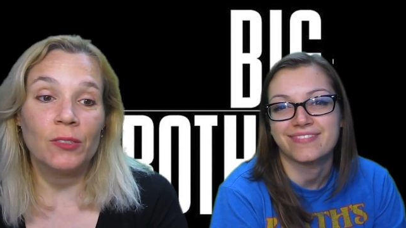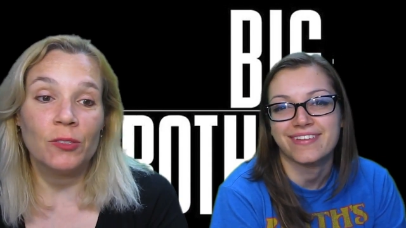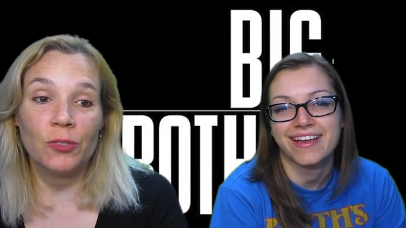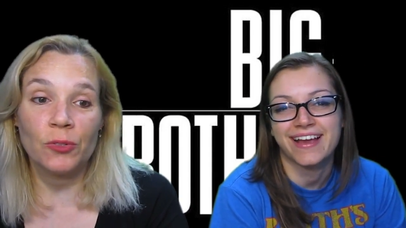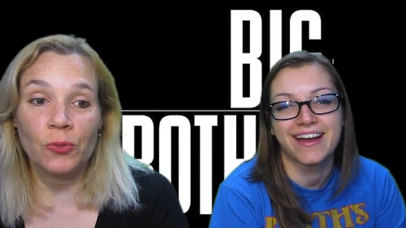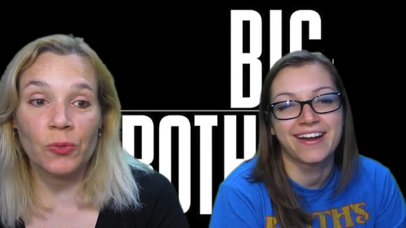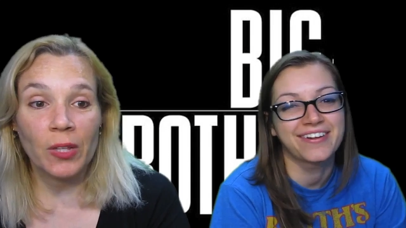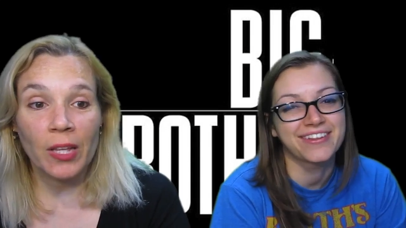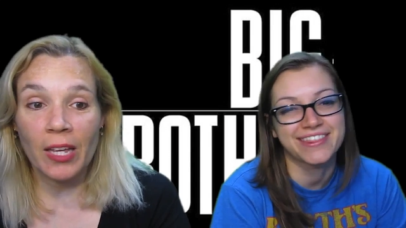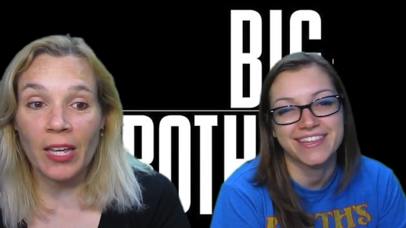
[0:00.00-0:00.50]

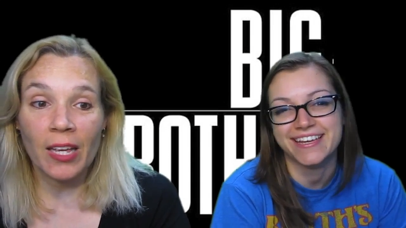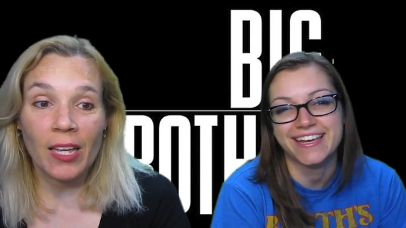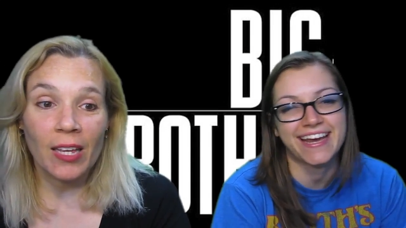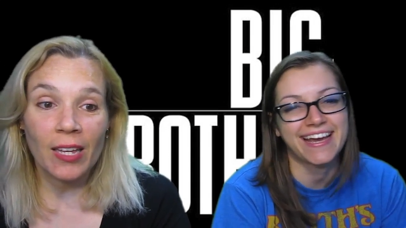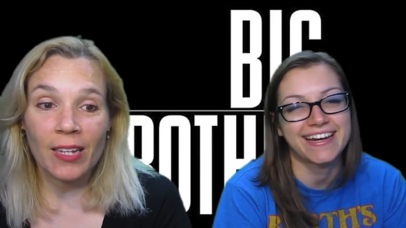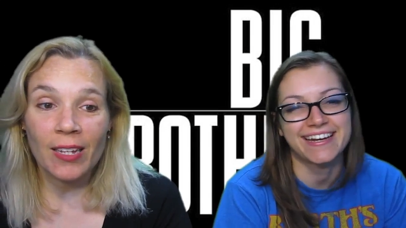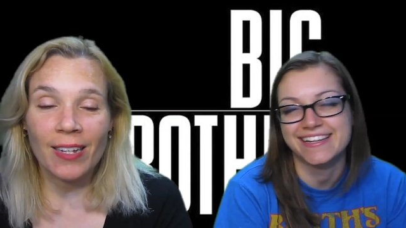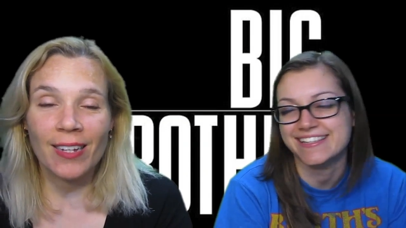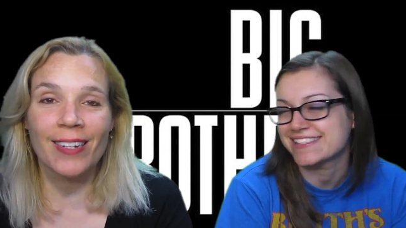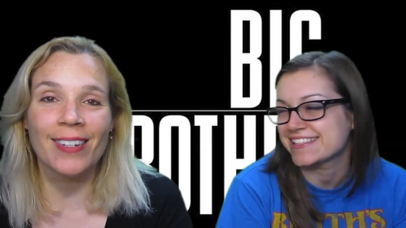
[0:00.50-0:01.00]
Speaker 1: I don't think
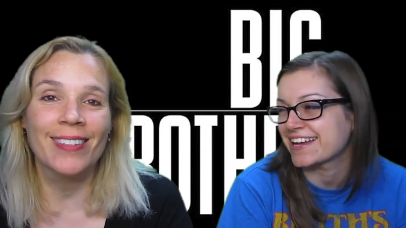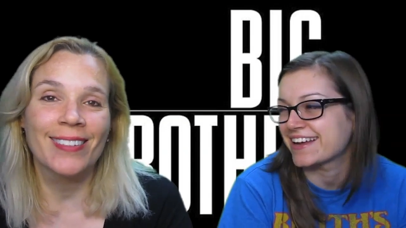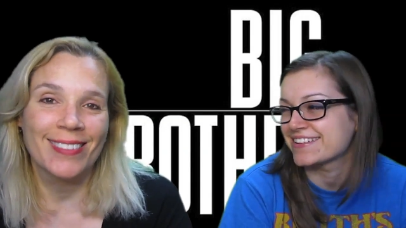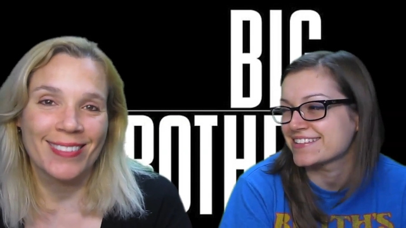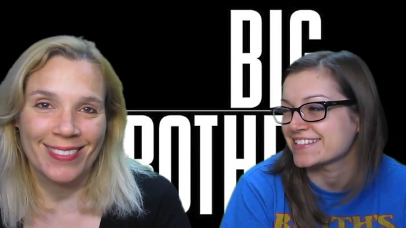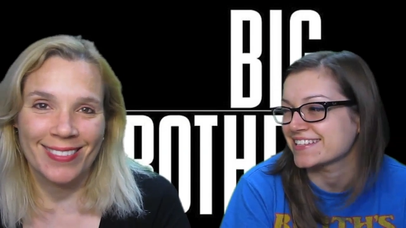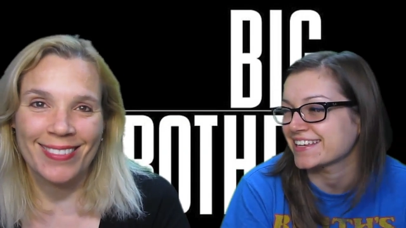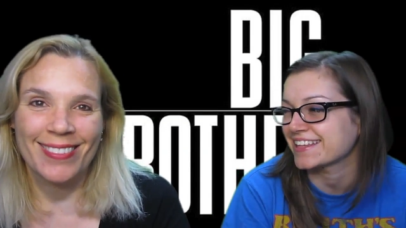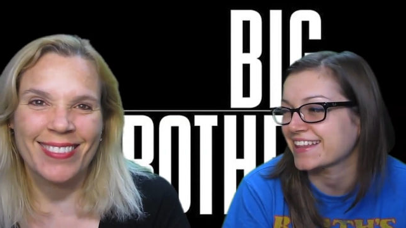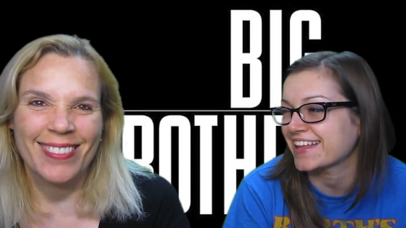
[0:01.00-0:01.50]
Andy
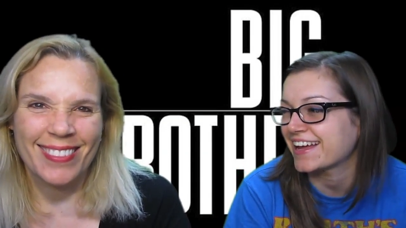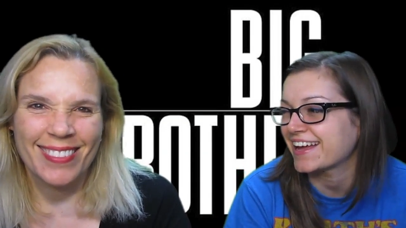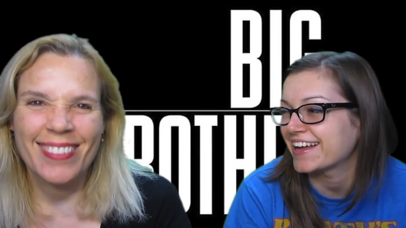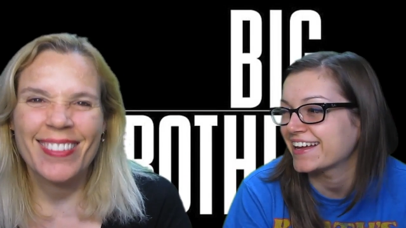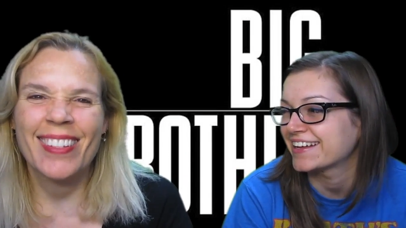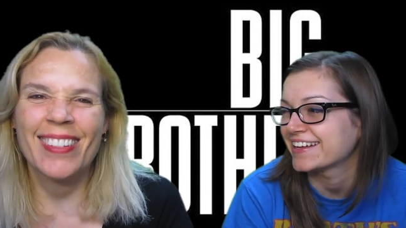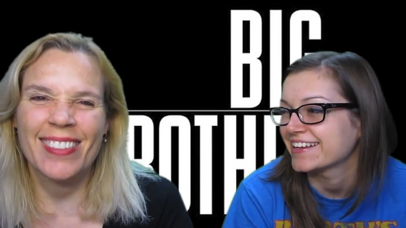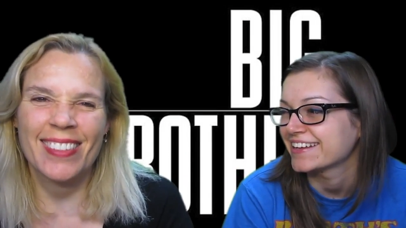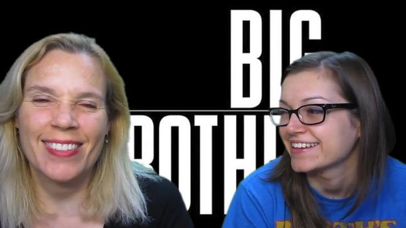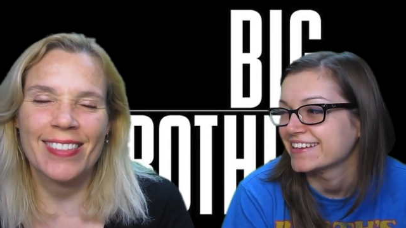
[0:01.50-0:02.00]
sounds like that.
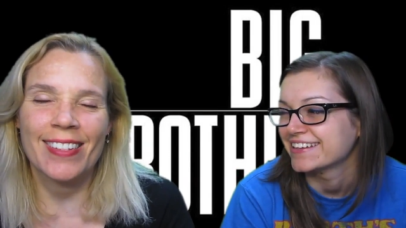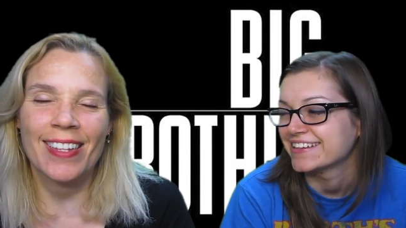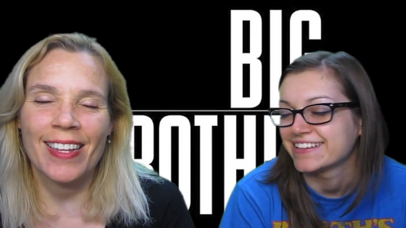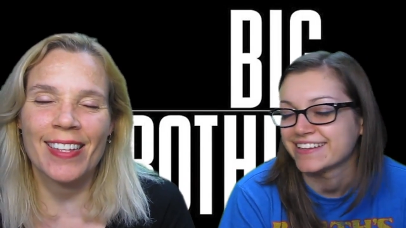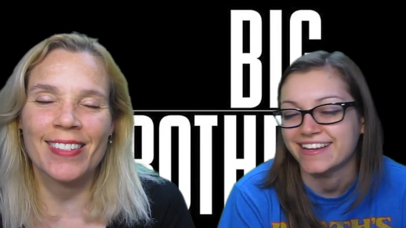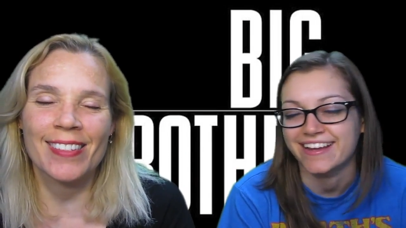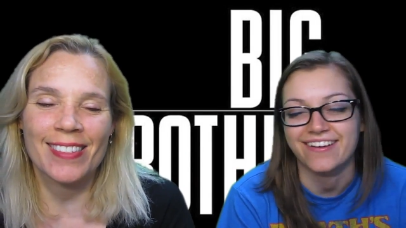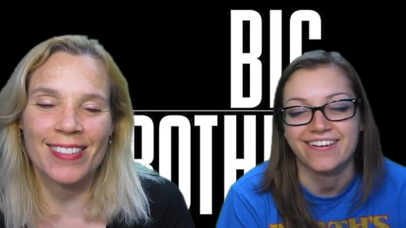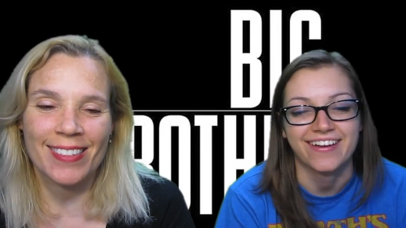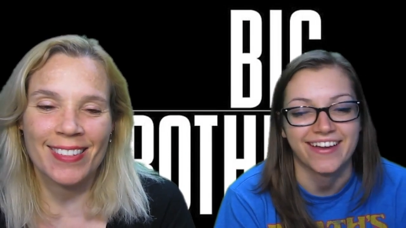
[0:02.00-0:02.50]

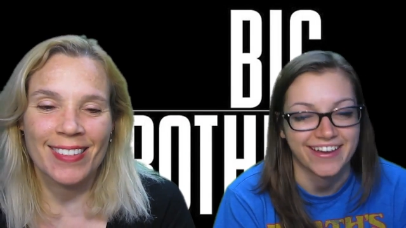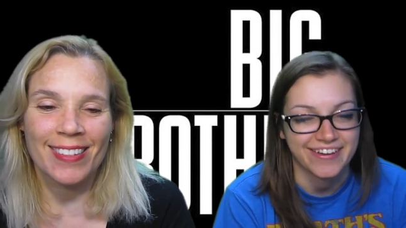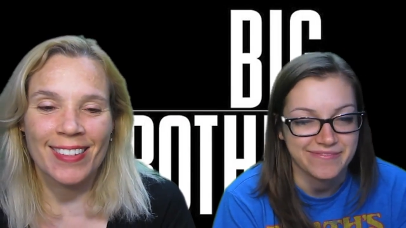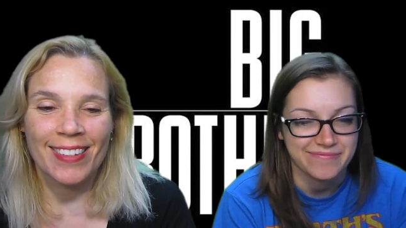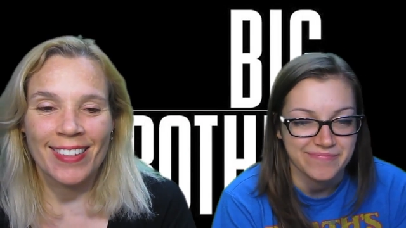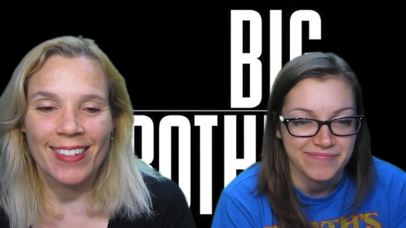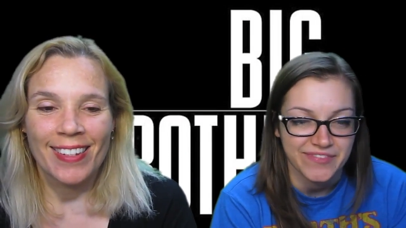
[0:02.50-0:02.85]
Okay.